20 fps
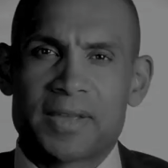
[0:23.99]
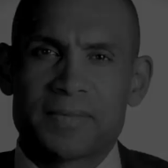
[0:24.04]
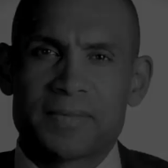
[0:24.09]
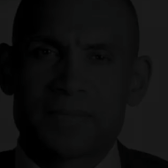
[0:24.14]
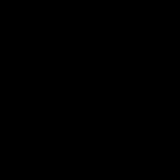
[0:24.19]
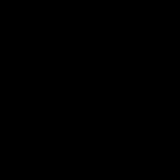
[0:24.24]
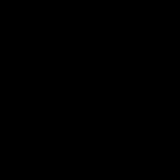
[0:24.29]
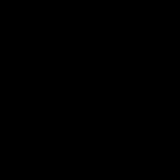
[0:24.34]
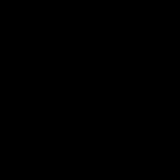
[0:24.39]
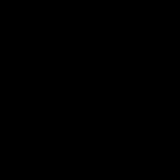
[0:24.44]

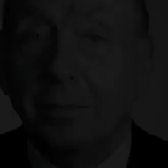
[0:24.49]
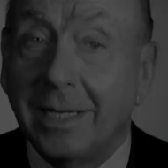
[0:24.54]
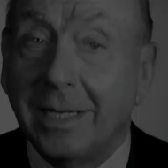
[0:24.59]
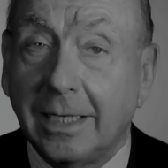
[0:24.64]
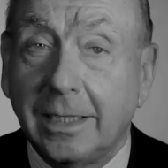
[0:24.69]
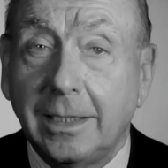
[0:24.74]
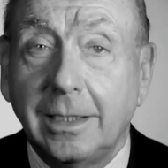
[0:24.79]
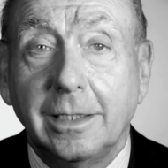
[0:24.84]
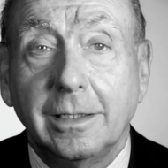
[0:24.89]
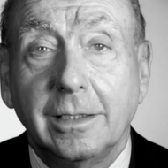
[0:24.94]
To
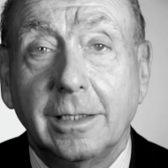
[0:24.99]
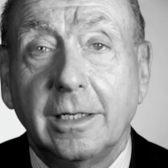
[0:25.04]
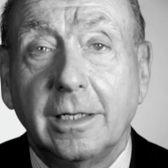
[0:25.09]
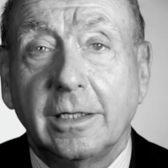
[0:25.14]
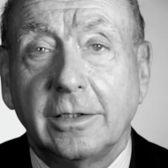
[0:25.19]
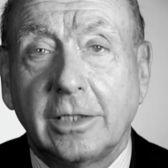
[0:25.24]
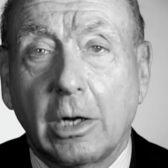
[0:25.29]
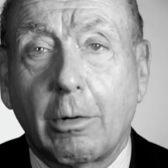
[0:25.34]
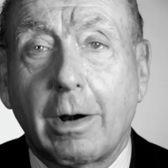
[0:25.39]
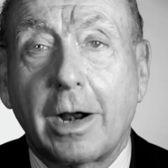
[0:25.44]
me,
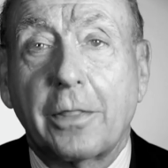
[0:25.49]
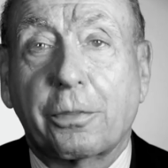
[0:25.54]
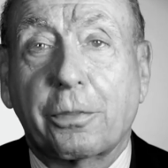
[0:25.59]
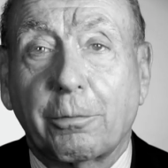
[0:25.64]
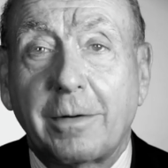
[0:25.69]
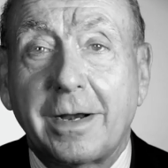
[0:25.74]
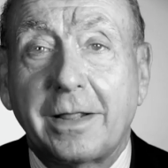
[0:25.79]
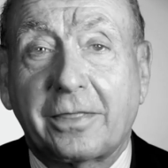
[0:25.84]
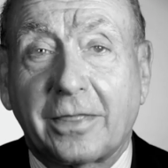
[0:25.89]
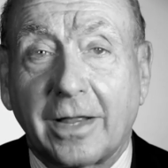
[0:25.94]
there are
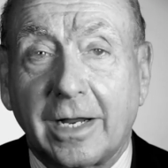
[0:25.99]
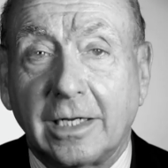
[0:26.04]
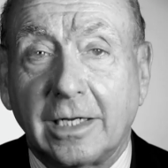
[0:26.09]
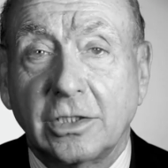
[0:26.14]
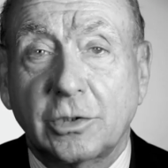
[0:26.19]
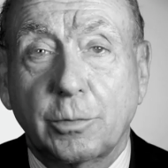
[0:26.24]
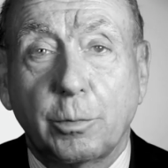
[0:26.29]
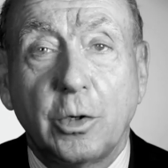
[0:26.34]
three things